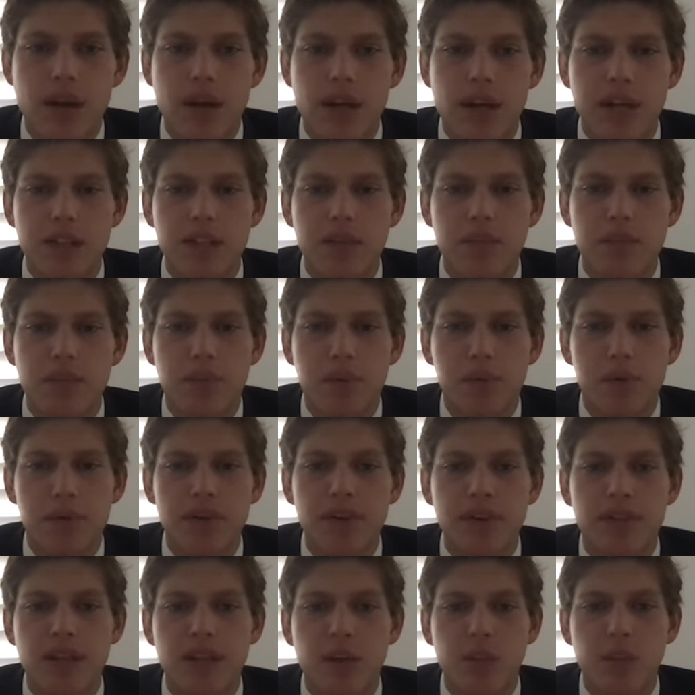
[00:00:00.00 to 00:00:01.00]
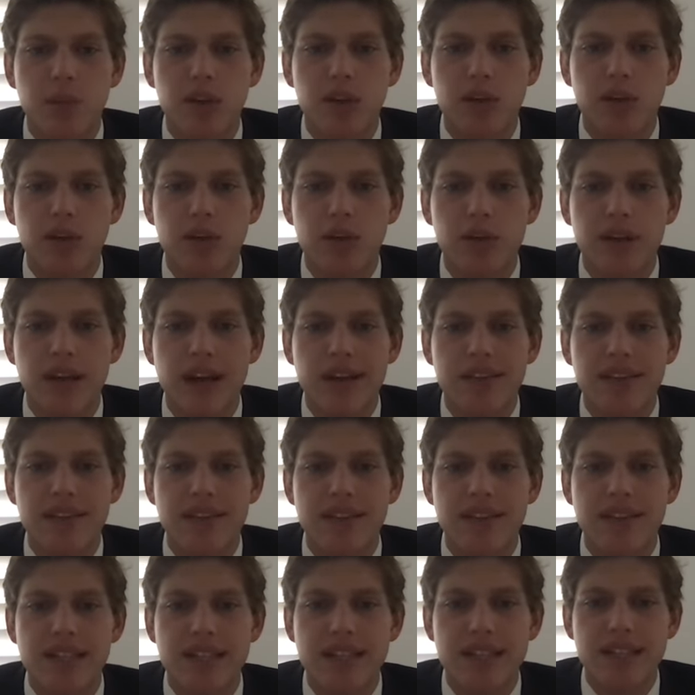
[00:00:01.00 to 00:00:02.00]
It is important that we look at the
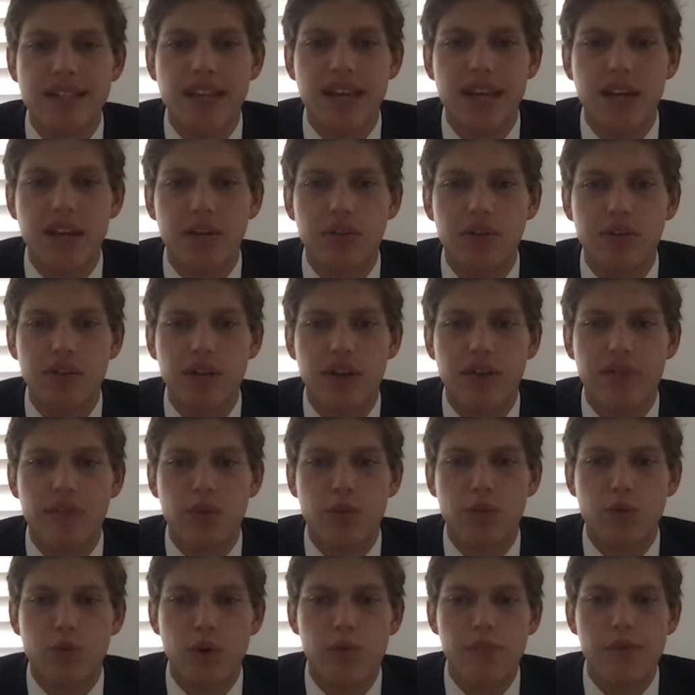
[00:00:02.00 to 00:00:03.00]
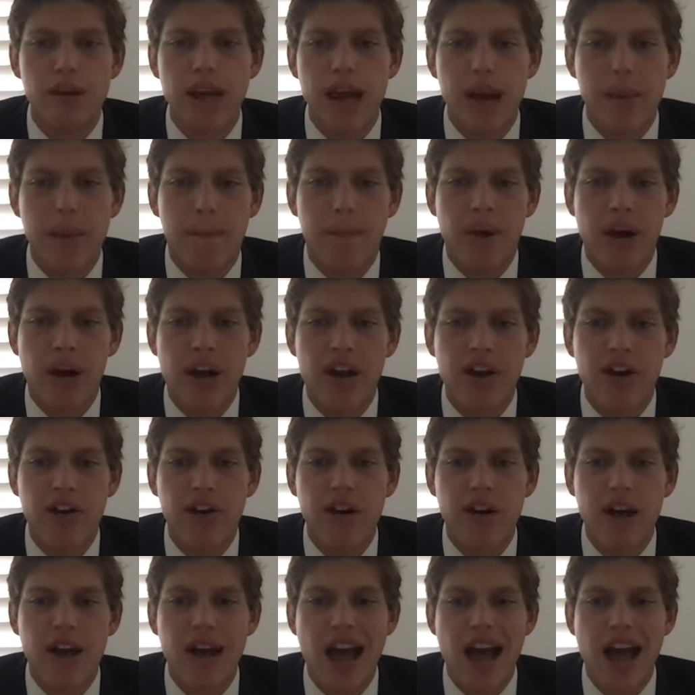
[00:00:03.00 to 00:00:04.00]
details of the Roman Empire
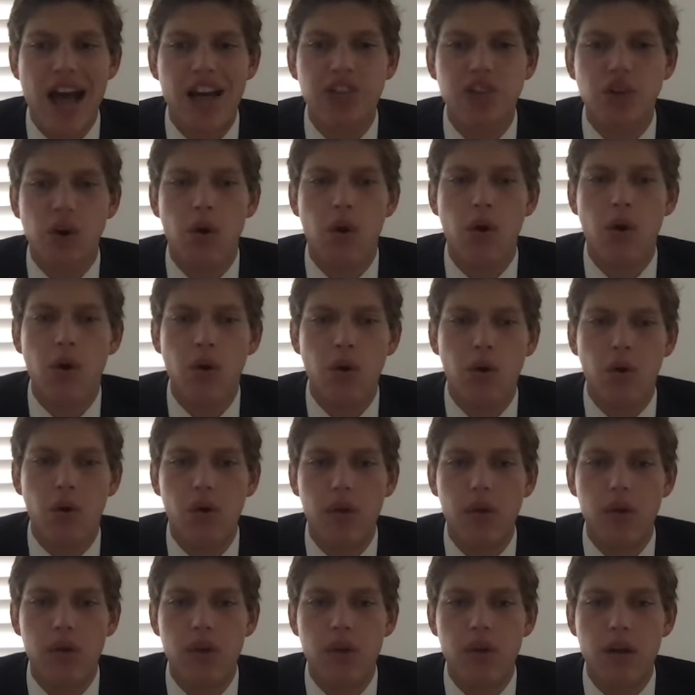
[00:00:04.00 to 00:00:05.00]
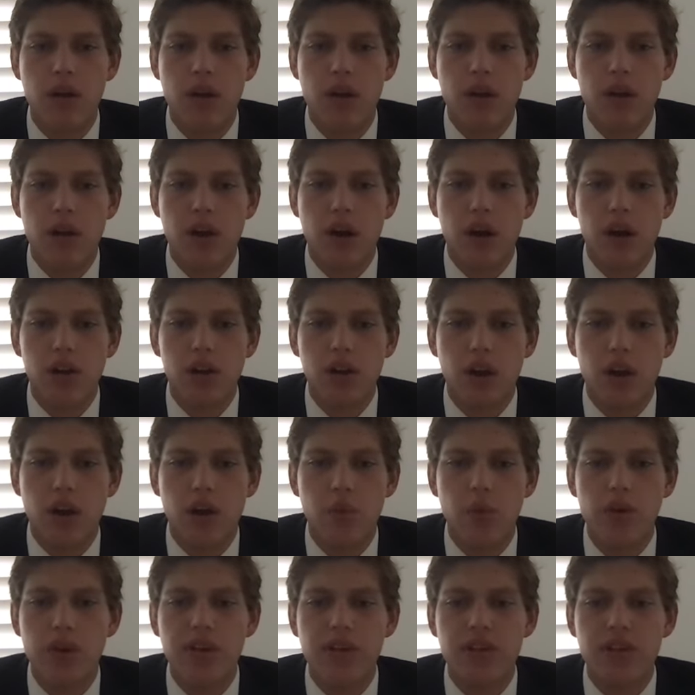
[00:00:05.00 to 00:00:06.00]
as a whole,
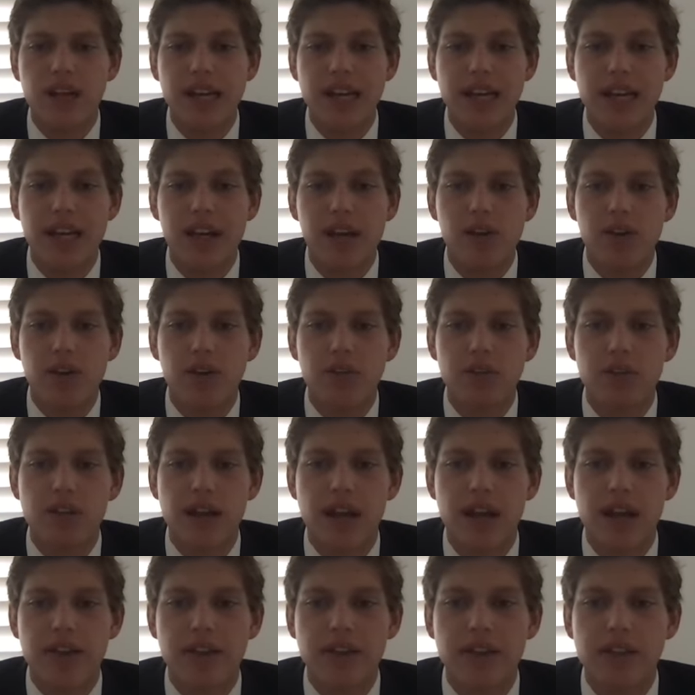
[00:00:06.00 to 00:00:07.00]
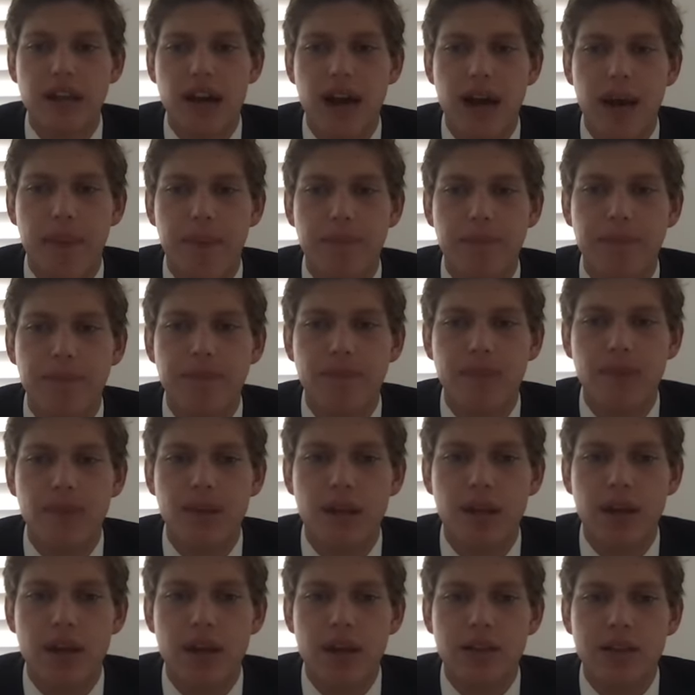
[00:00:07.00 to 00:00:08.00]
along with gladiators at the time,
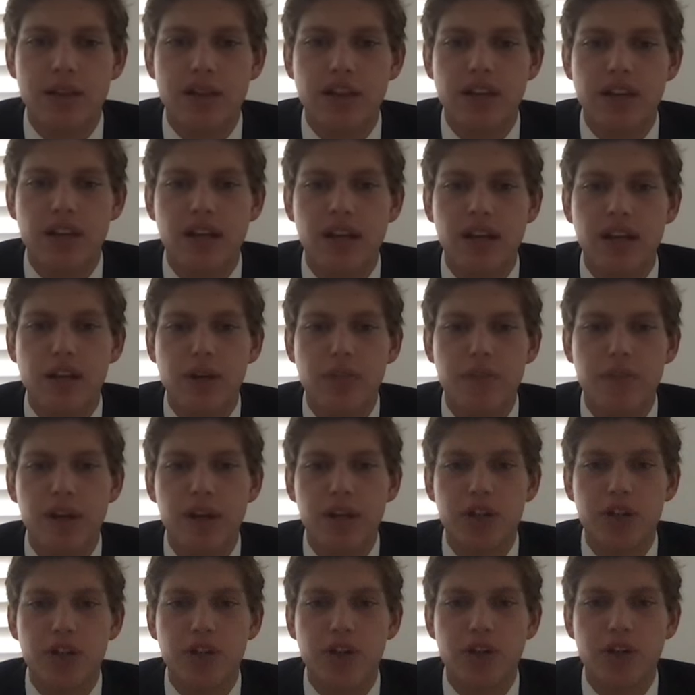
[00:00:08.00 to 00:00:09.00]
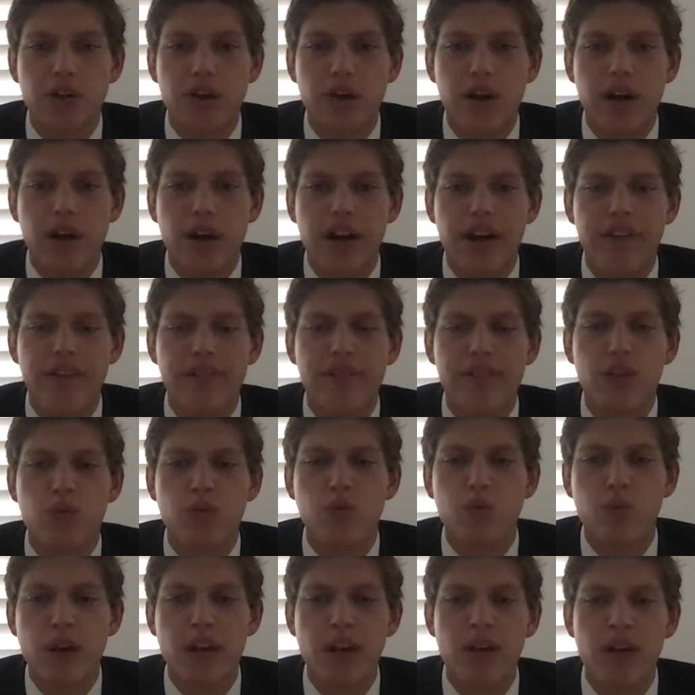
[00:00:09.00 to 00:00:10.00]
to get a clear picture of the
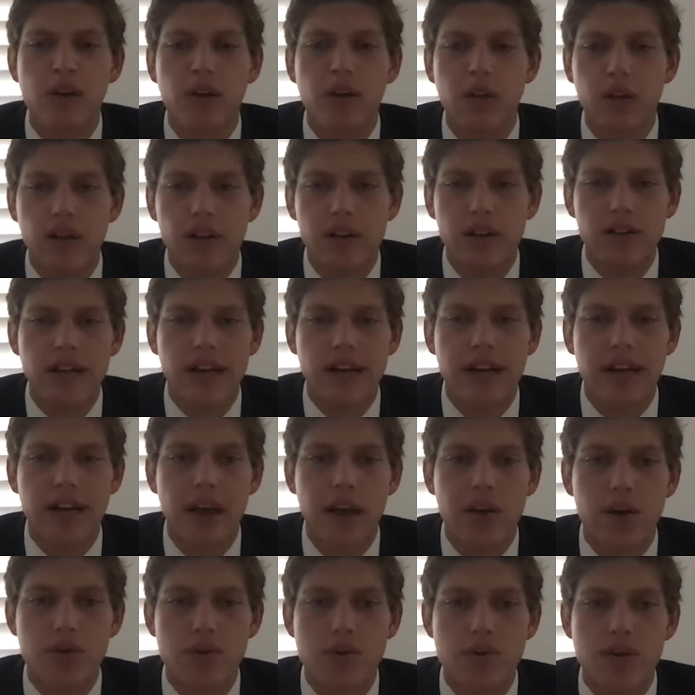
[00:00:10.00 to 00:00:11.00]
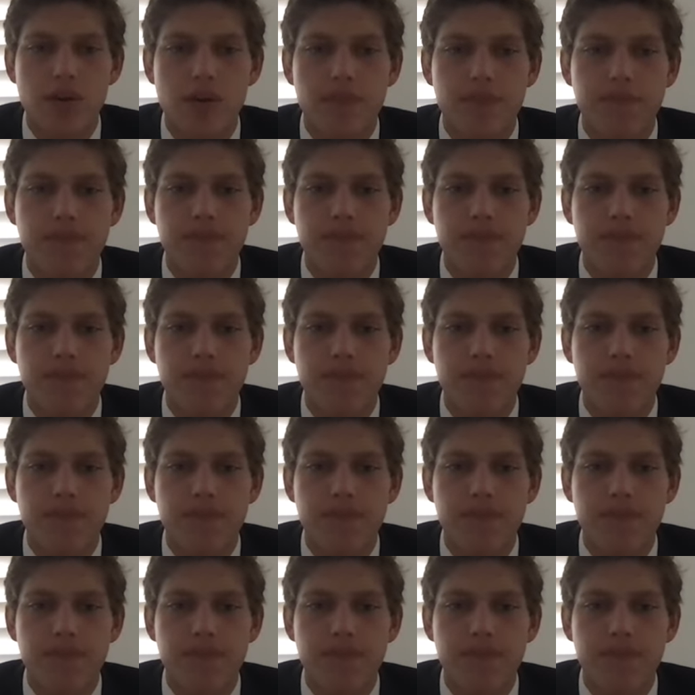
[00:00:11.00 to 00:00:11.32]
real gladiators.